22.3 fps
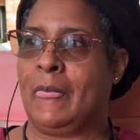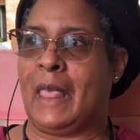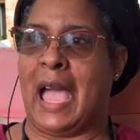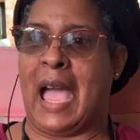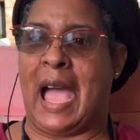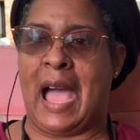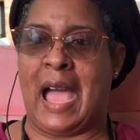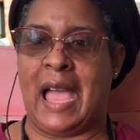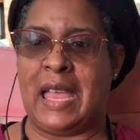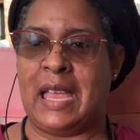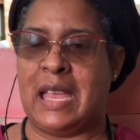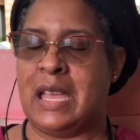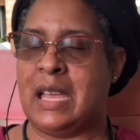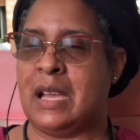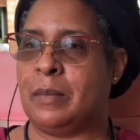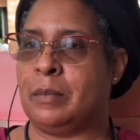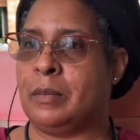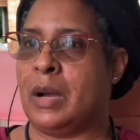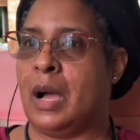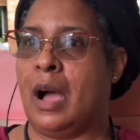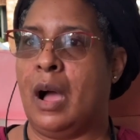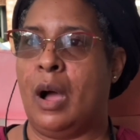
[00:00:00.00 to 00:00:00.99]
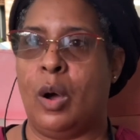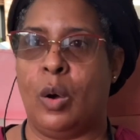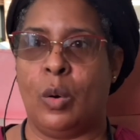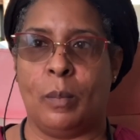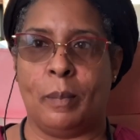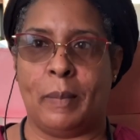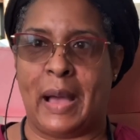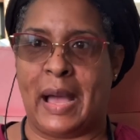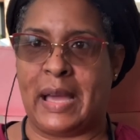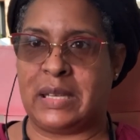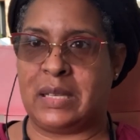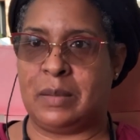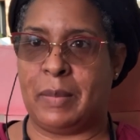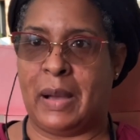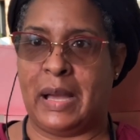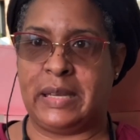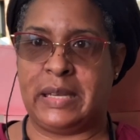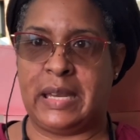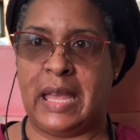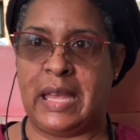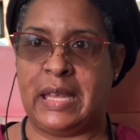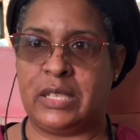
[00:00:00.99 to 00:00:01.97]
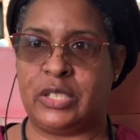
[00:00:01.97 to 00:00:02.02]
I am a homebody by
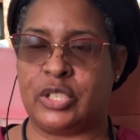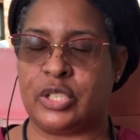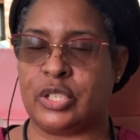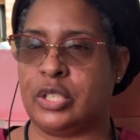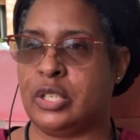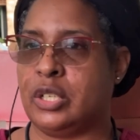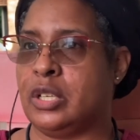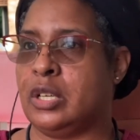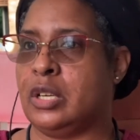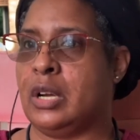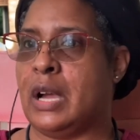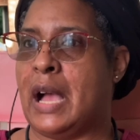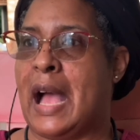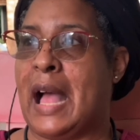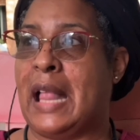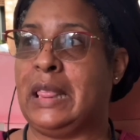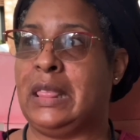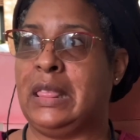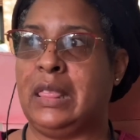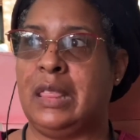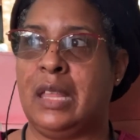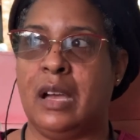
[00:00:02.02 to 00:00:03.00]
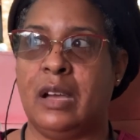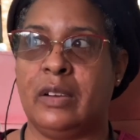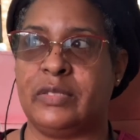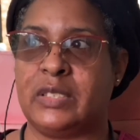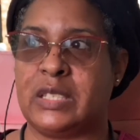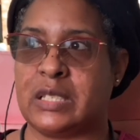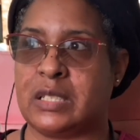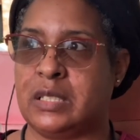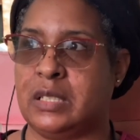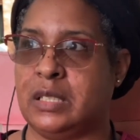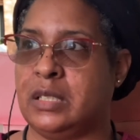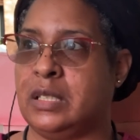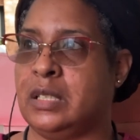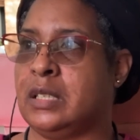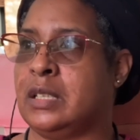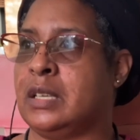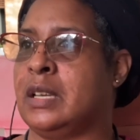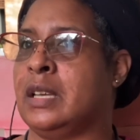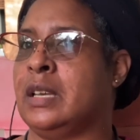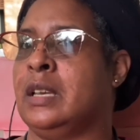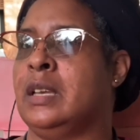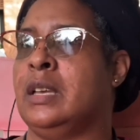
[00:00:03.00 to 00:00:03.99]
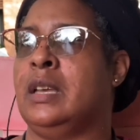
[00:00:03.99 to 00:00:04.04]
nature. I love to
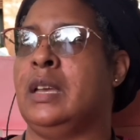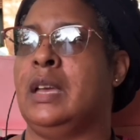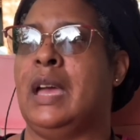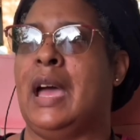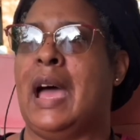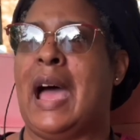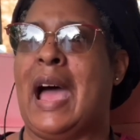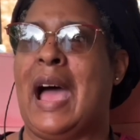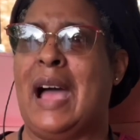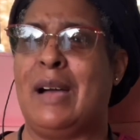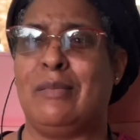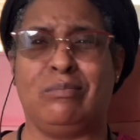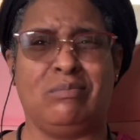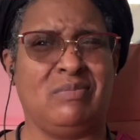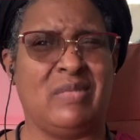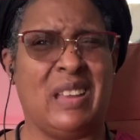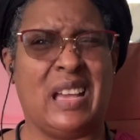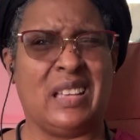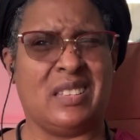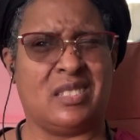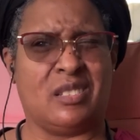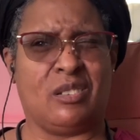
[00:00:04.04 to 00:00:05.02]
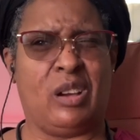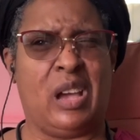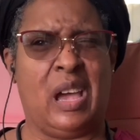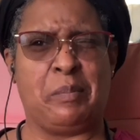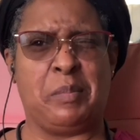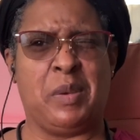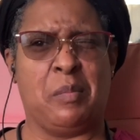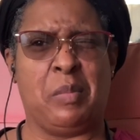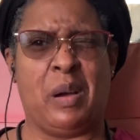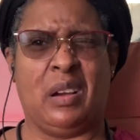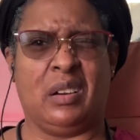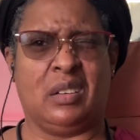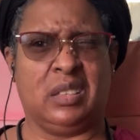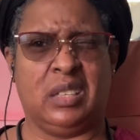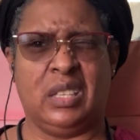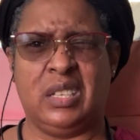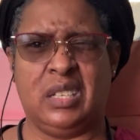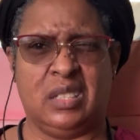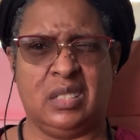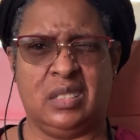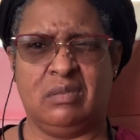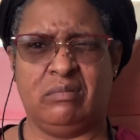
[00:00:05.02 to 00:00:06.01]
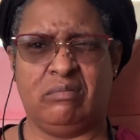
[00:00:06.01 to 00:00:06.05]
cook. I'm not so happy about
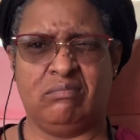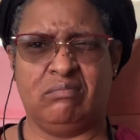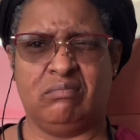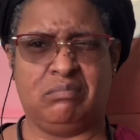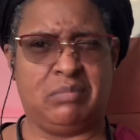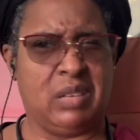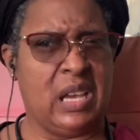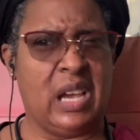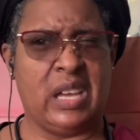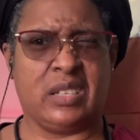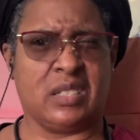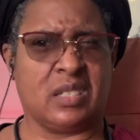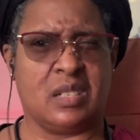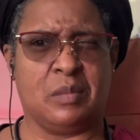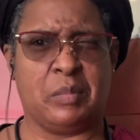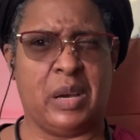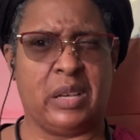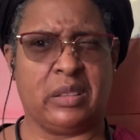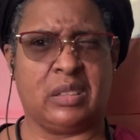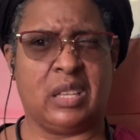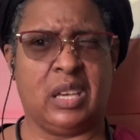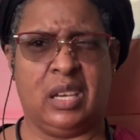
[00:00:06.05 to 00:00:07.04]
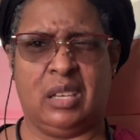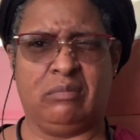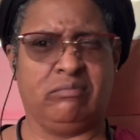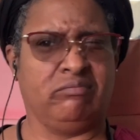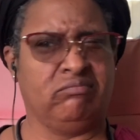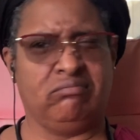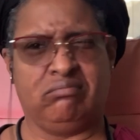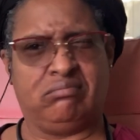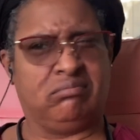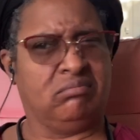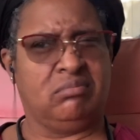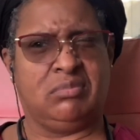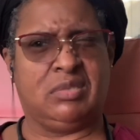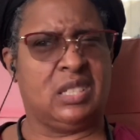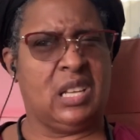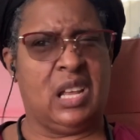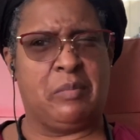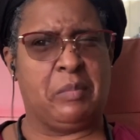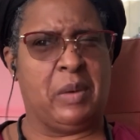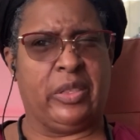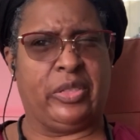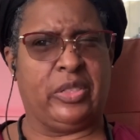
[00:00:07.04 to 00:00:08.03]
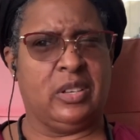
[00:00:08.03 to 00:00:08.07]
cleaning. Be honest about that. It's not
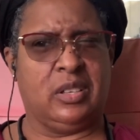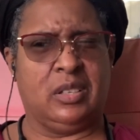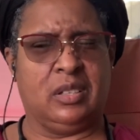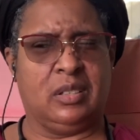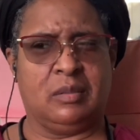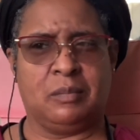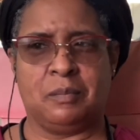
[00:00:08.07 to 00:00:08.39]
my thing.